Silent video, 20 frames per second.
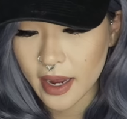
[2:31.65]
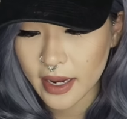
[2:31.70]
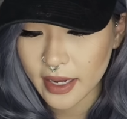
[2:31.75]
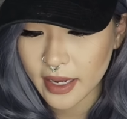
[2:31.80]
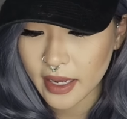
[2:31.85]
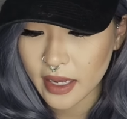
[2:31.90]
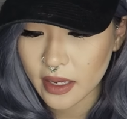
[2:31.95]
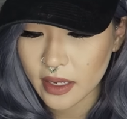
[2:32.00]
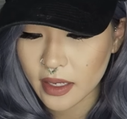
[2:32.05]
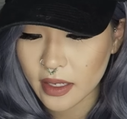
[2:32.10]

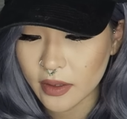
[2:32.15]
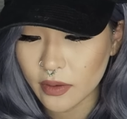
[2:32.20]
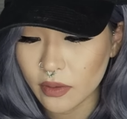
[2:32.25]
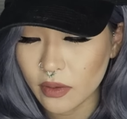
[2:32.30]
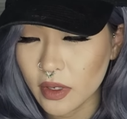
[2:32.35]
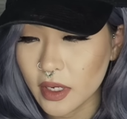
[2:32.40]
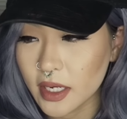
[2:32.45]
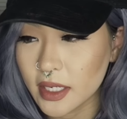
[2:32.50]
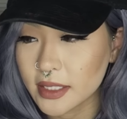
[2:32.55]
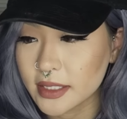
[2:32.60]
I
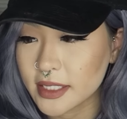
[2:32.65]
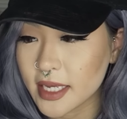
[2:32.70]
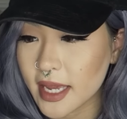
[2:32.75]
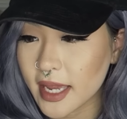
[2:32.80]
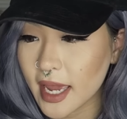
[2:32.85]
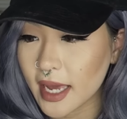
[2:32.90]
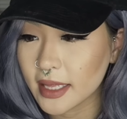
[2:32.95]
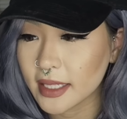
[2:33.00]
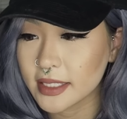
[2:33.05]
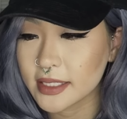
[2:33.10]

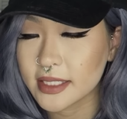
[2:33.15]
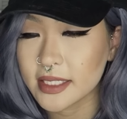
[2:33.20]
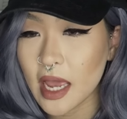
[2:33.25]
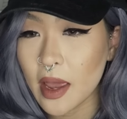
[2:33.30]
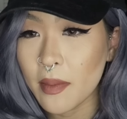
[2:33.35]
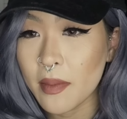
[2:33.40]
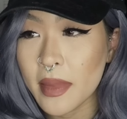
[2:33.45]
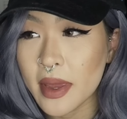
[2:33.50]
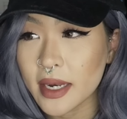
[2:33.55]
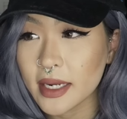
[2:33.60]
take at least
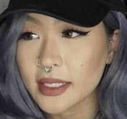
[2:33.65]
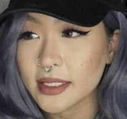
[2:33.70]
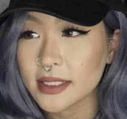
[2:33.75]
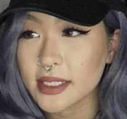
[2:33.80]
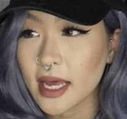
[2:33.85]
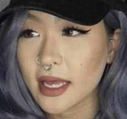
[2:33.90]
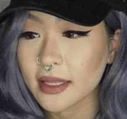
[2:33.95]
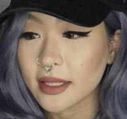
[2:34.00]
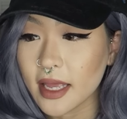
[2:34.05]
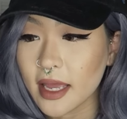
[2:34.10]
10 minutes
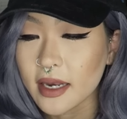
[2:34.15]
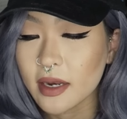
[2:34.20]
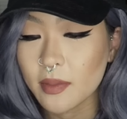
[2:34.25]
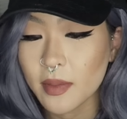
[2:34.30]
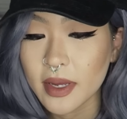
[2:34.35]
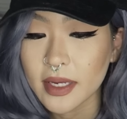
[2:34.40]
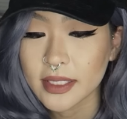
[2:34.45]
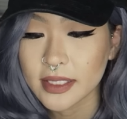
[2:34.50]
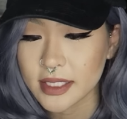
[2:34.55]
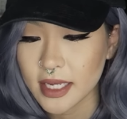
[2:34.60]
at the end of
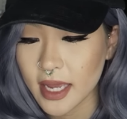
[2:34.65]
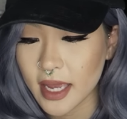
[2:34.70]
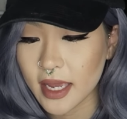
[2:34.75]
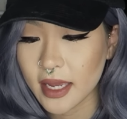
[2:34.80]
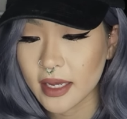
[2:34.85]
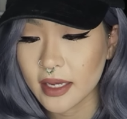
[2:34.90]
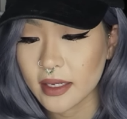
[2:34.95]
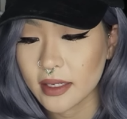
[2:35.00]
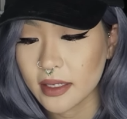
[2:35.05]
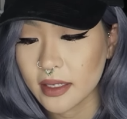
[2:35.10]
my
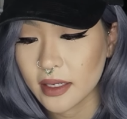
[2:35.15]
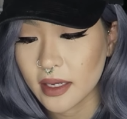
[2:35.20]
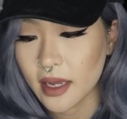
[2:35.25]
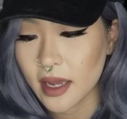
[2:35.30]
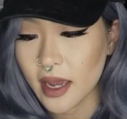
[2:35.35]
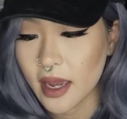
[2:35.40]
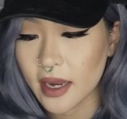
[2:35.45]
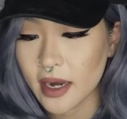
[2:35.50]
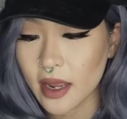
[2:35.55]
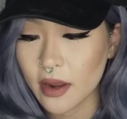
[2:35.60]
day
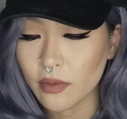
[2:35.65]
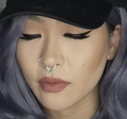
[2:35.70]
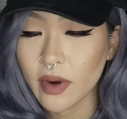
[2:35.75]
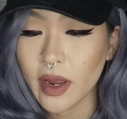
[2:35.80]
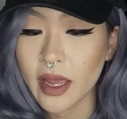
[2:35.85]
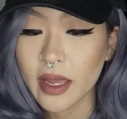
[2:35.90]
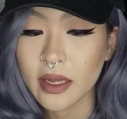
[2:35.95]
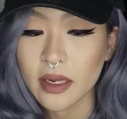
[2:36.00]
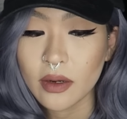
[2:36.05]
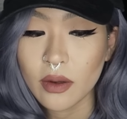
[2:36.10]
and I
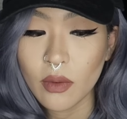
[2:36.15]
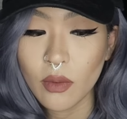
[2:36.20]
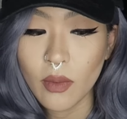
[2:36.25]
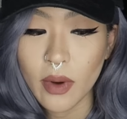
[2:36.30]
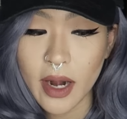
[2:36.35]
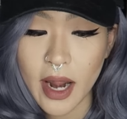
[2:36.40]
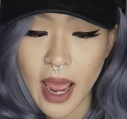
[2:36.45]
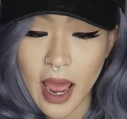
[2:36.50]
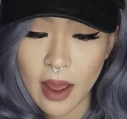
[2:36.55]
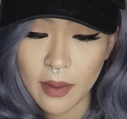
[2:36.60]
write
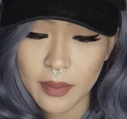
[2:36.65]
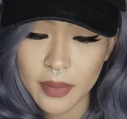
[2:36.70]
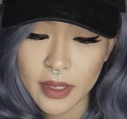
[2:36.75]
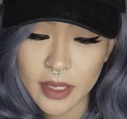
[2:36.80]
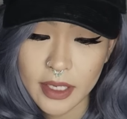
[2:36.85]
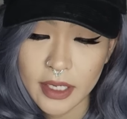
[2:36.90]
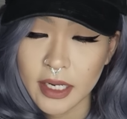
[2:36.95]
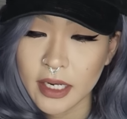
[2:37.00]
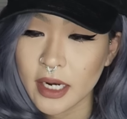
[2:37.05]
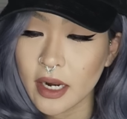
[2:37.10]
what
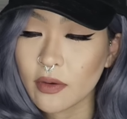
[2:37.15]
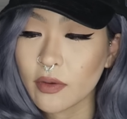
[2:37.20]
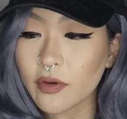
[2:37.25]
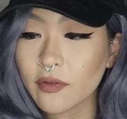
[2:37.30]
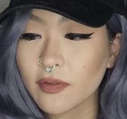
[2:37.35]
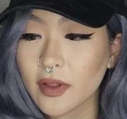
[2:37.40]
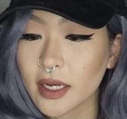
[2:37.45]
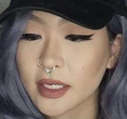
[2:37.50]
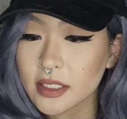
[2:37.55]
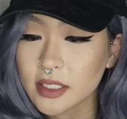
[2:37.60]
happened and I
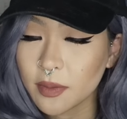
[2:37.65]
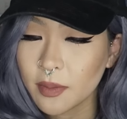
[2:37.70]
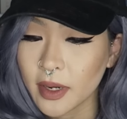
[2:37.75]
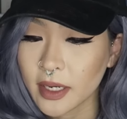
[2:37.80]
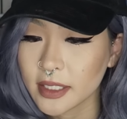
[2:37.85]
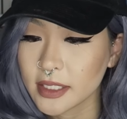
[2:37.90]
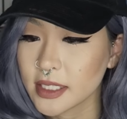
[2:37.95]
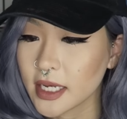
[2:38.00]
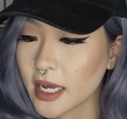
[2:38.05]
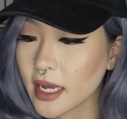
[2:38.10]
reflect on
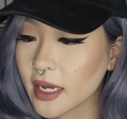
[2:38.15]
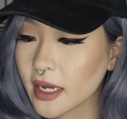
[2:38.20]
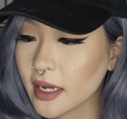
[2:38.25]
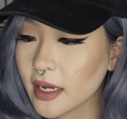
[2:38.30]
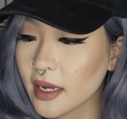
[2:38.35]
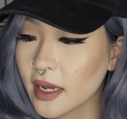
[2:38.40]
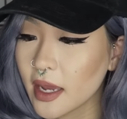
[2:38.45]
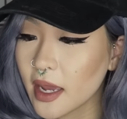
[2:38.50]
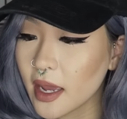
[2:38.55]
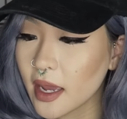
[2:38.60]
my day.
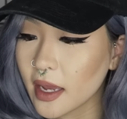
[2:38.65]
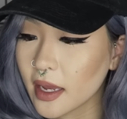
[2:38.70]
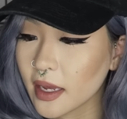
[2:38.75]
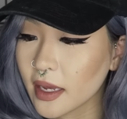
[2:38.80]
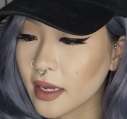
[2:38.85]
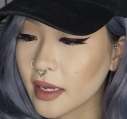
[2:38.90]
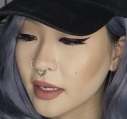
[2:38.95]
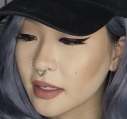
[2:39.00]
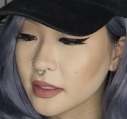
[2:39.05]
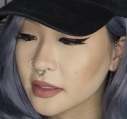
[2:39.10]

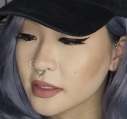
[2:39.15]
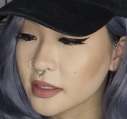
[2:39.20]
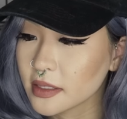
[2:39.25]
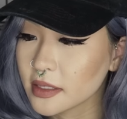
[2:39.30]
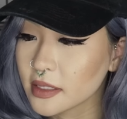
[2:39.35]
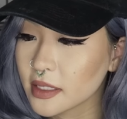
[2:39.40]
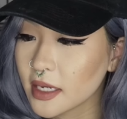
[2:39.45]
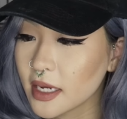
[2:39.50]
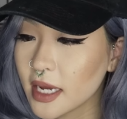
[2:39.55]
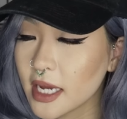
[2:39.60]
And
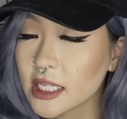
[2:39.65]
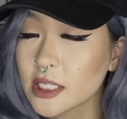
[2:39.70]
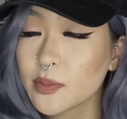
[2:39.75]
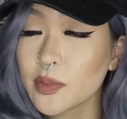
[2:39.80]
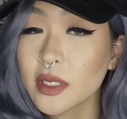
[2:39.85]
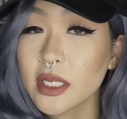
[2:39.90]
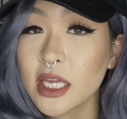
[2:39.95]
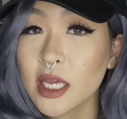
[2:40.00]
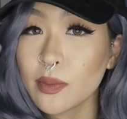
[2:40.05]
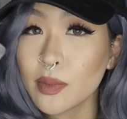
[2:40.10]
it's
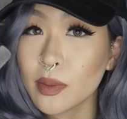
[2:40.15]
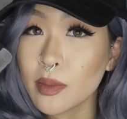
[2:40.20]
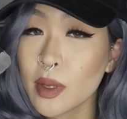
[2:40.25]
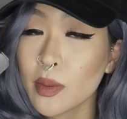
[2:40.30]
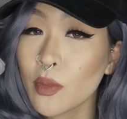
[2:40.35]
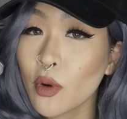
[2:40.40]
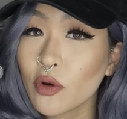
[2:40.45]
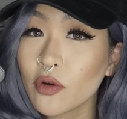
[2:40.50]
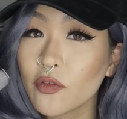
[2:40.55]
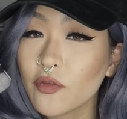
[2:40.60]
been keeping me
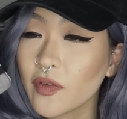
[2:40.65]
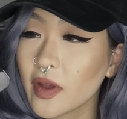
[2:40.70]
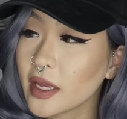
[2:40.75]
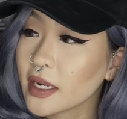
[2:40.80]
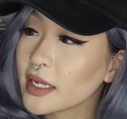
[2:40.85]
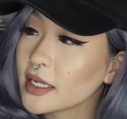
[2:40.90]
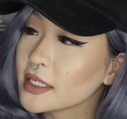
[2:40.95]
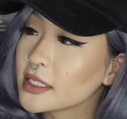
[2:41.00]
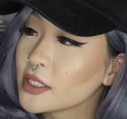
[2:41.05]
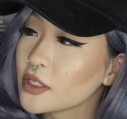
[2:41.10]

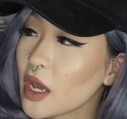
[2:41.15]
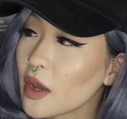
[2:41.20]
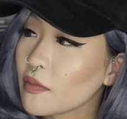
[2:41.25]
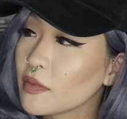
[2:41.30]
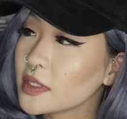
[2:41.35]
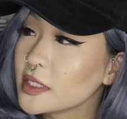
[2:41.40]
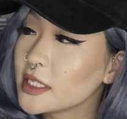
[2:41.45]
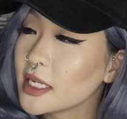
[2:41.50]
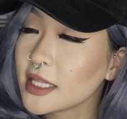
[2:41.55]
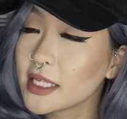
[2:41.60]
motivated. So I
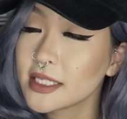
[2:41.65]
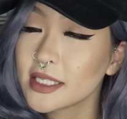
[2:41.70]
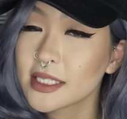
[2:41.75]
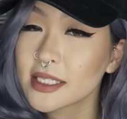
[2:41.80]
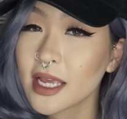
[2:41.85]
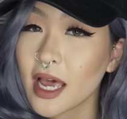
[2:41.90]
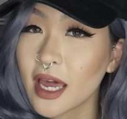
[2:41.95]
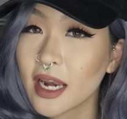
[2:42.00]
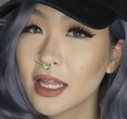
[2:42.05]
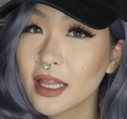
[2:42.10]
would say this is
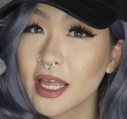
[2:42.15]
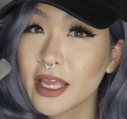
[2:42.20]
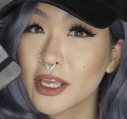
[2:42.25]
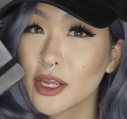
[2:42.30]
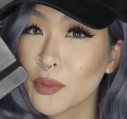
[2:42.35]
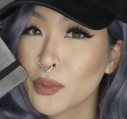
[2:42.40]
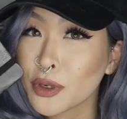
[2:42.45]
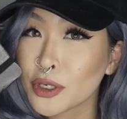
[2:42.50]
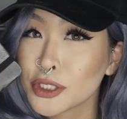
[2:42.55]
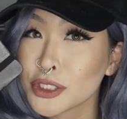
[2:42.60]
kind of like
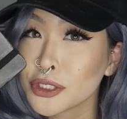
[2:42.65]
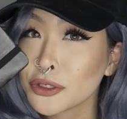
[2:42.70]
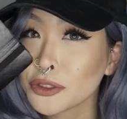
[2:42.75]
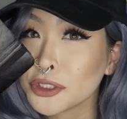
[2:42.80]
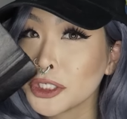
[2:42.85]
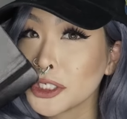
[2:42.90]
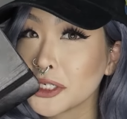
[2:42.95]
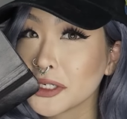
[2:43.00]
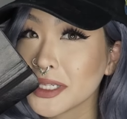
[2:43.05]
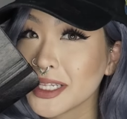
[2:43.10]
your personal
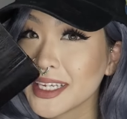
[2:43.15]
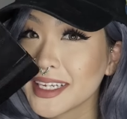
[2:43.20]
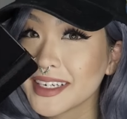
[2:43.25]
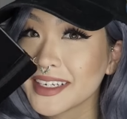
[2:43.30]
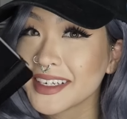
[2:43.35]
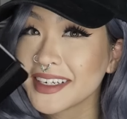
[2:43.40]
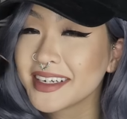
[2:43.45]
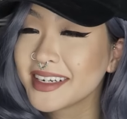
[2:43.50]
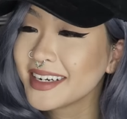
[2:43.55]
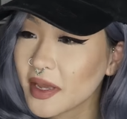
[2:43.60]

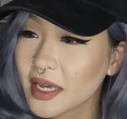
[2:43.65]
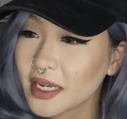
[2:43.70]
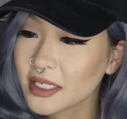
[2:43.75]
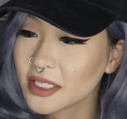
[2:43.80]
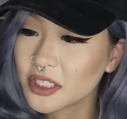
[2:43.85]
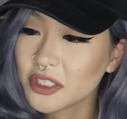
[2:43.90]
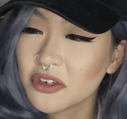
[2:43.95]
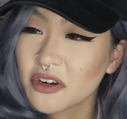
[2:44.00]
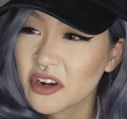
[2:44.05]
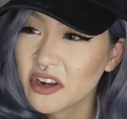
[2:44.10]
cheerleader
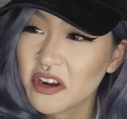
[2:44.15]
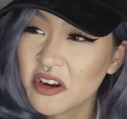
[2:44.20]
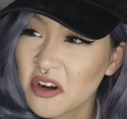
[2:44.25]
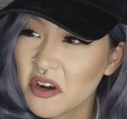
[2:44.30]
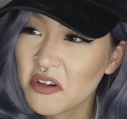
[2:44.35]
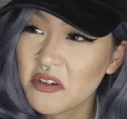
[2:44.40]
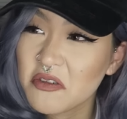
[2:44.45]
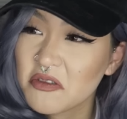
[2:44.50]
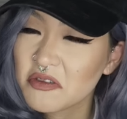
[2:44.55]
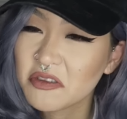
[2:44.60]
because you're your
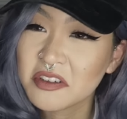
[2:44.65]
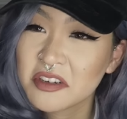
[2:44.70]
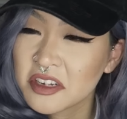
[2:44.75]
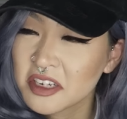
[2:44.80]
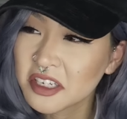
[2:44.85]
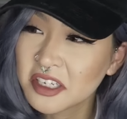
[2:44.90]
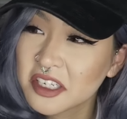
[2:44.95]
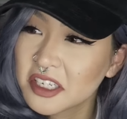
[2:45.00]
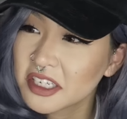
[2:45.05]
own